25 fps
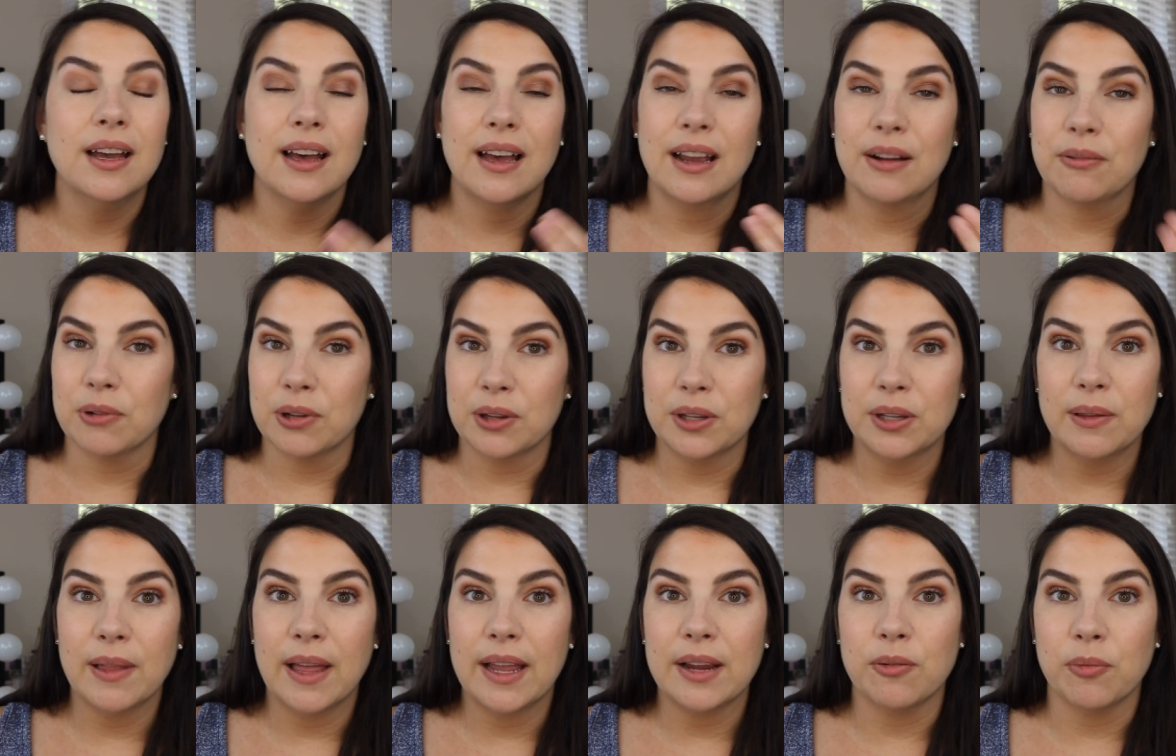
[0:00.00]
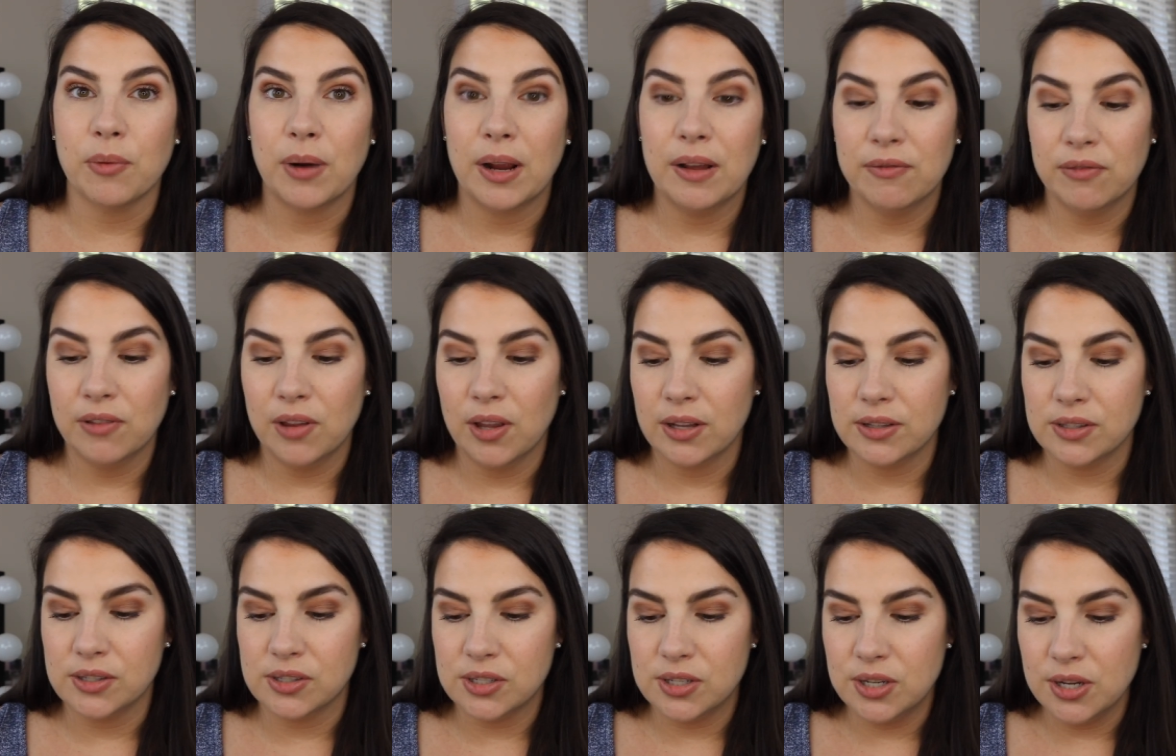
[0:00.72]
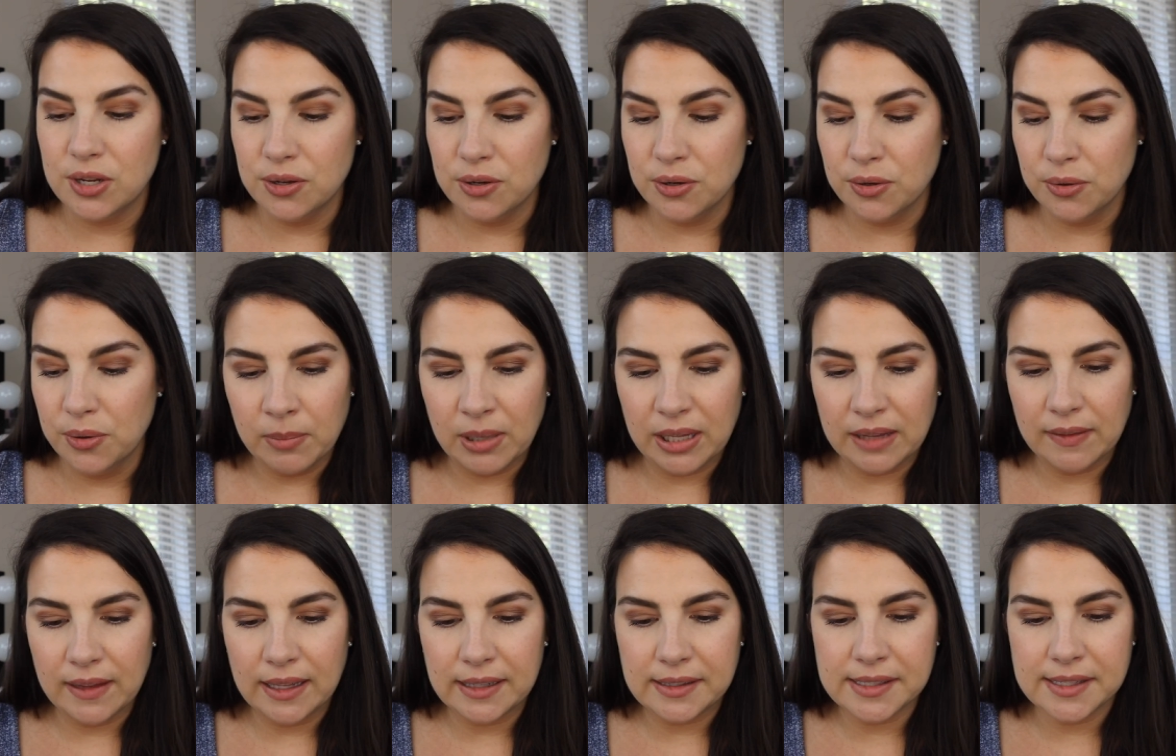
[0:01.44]
I really like Revlon's too.
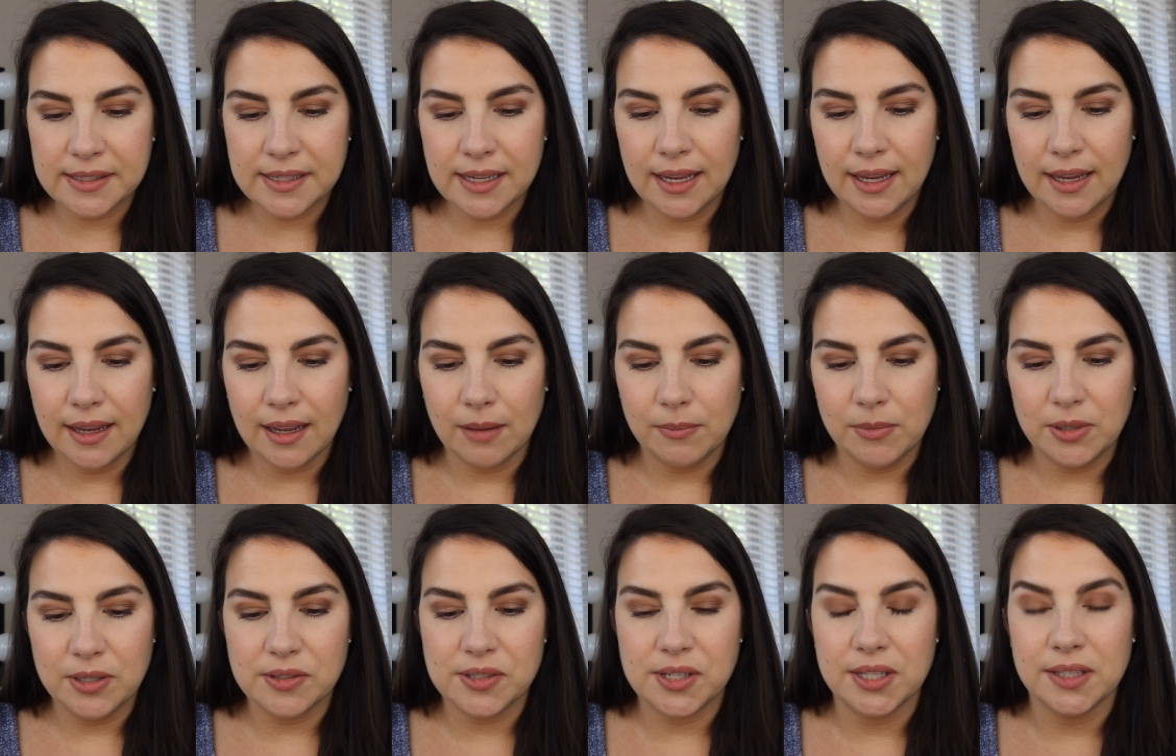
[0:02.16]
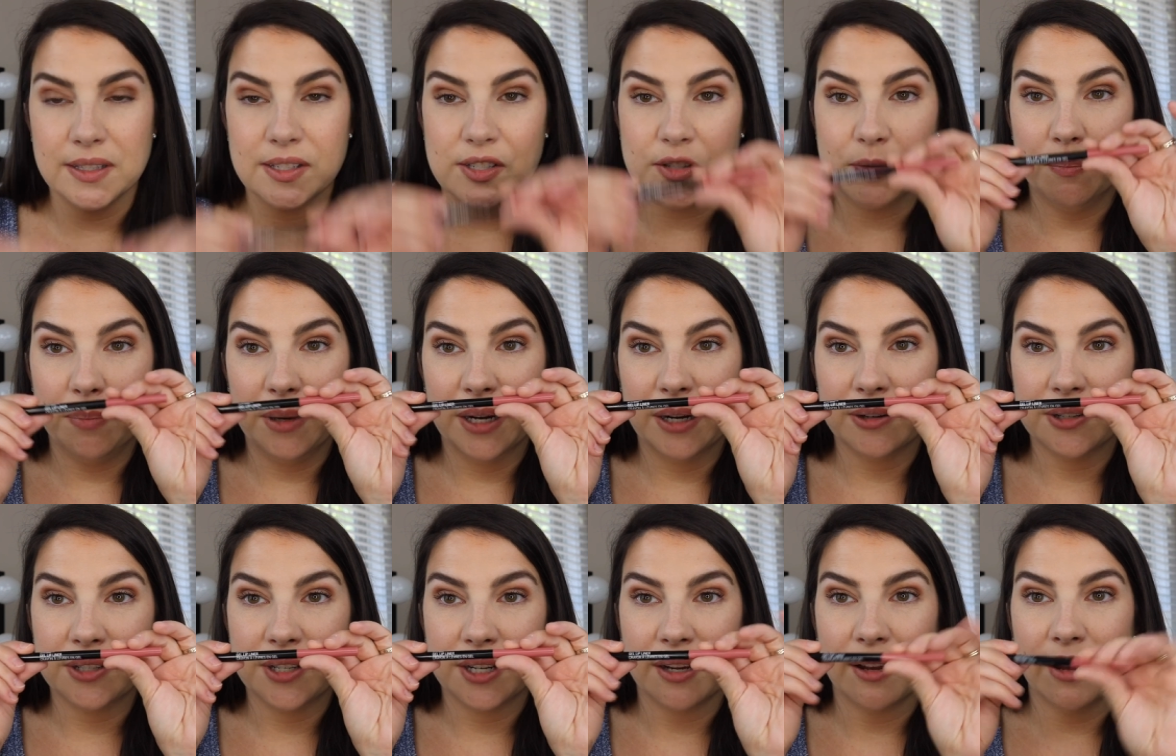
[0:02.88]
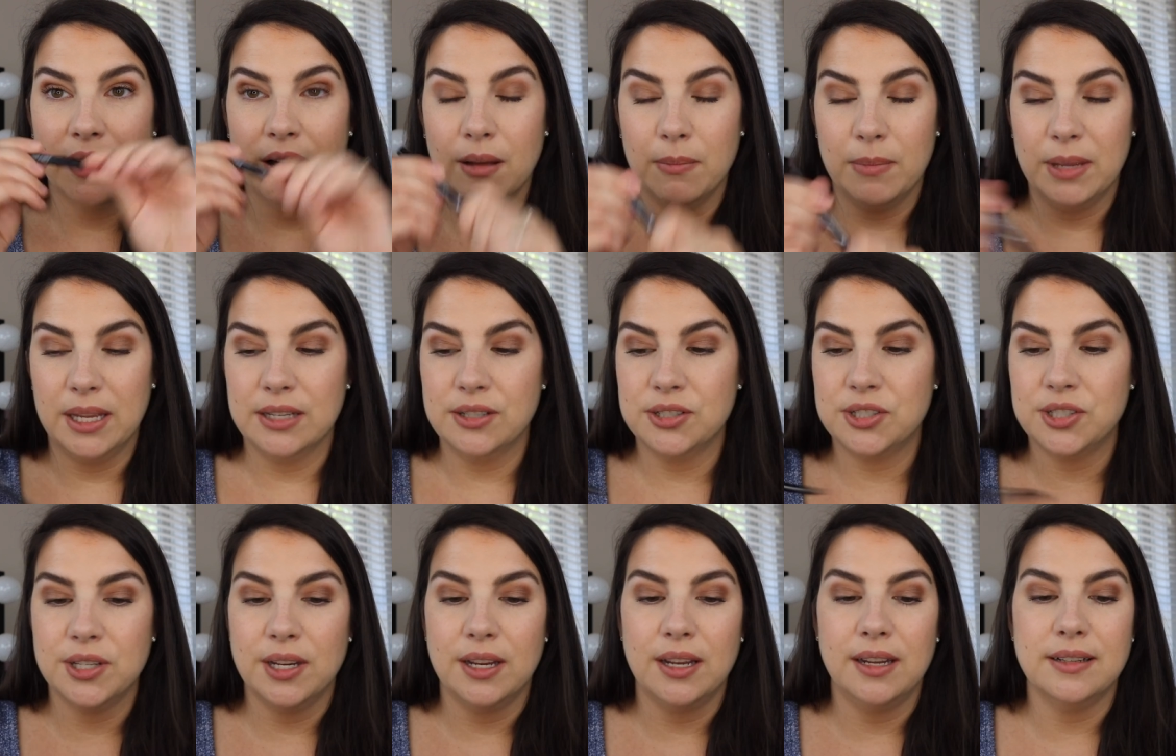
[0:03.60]
But let's say I'm using this Bare to Comment
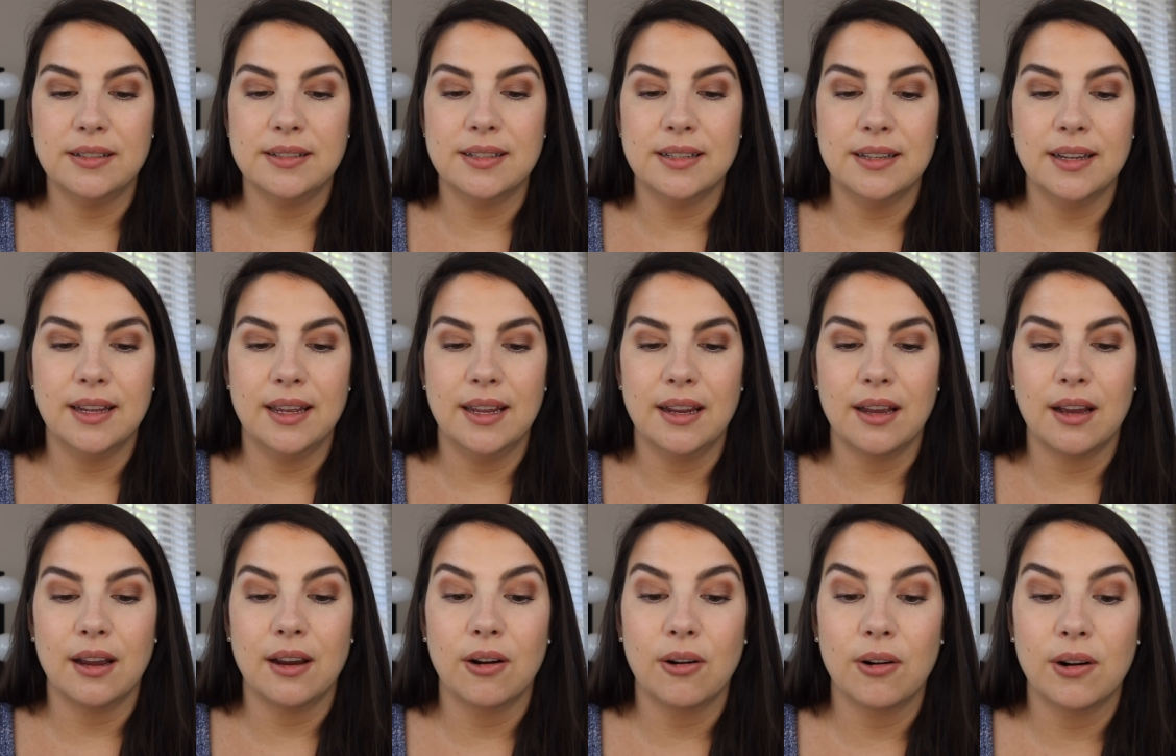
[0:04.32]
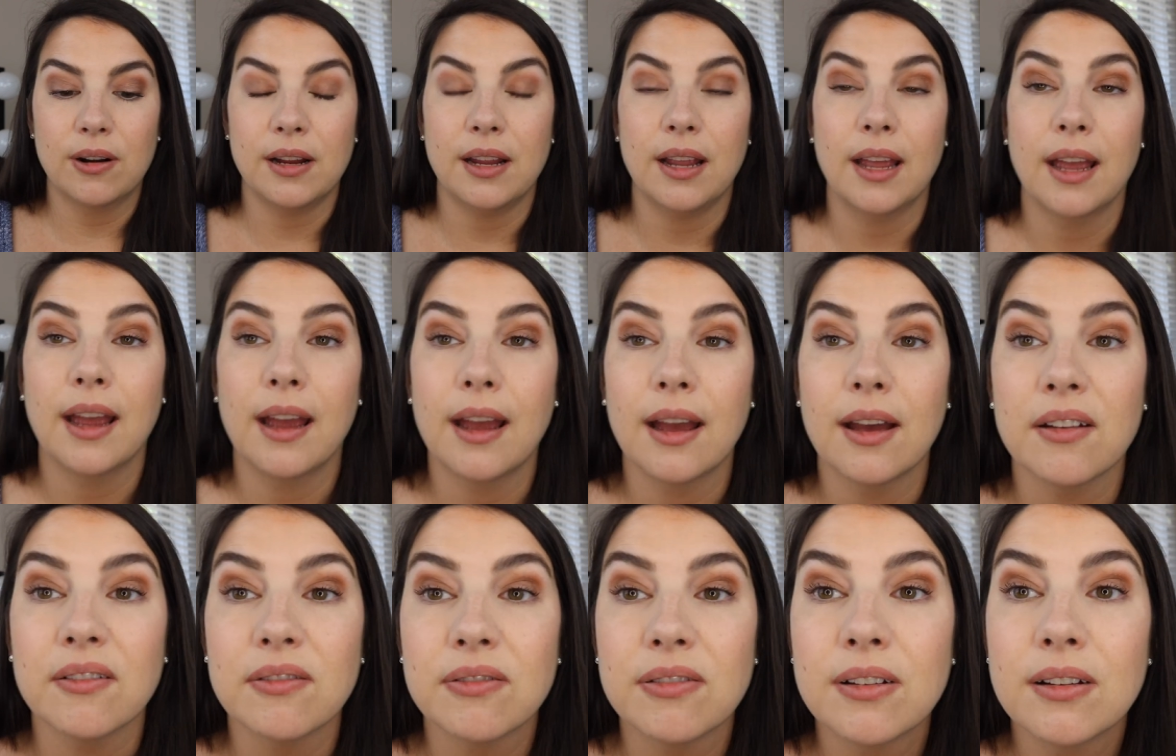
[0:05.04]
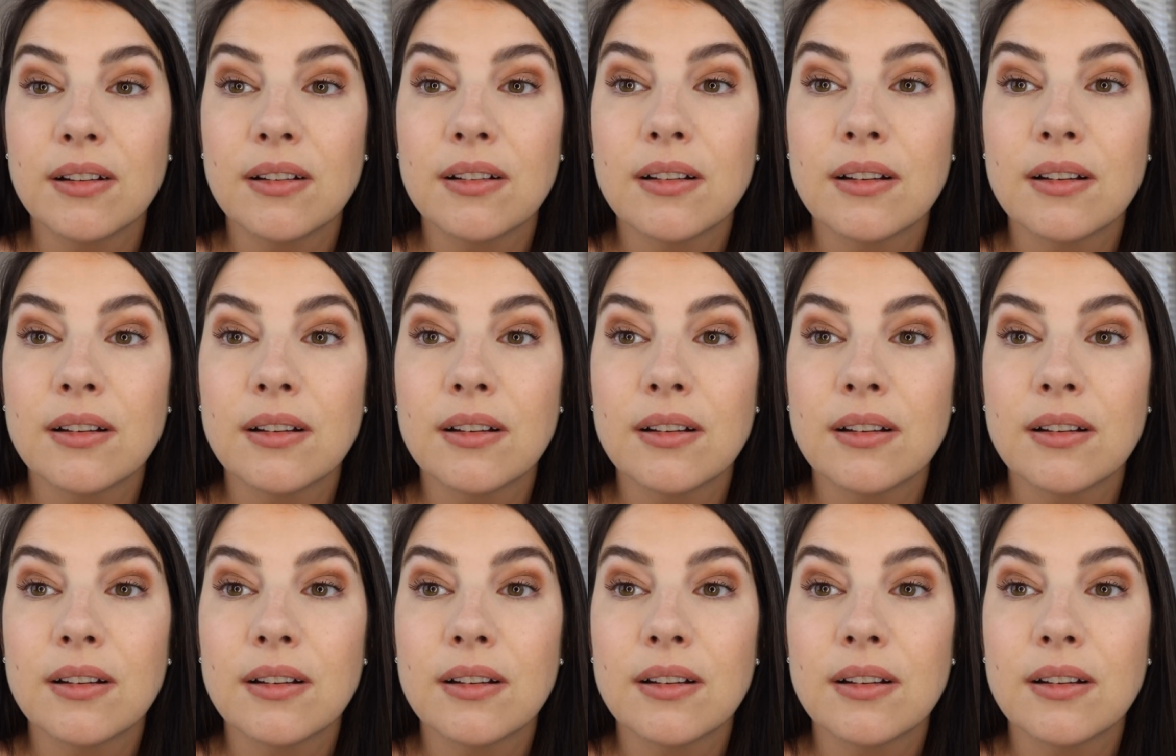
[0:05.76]
shade today. I already have